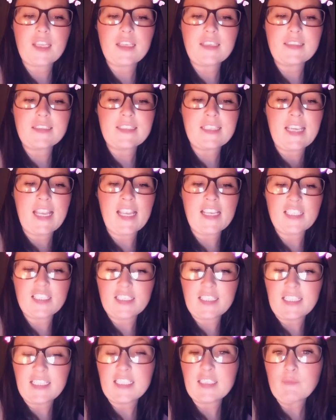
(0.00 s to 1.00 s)

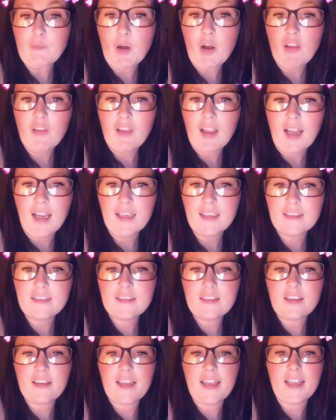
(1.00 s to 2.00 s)
CHD Spotlight.
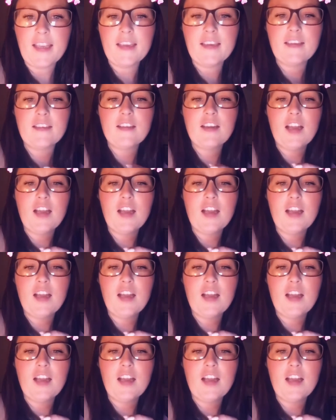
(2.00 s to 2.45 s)
So they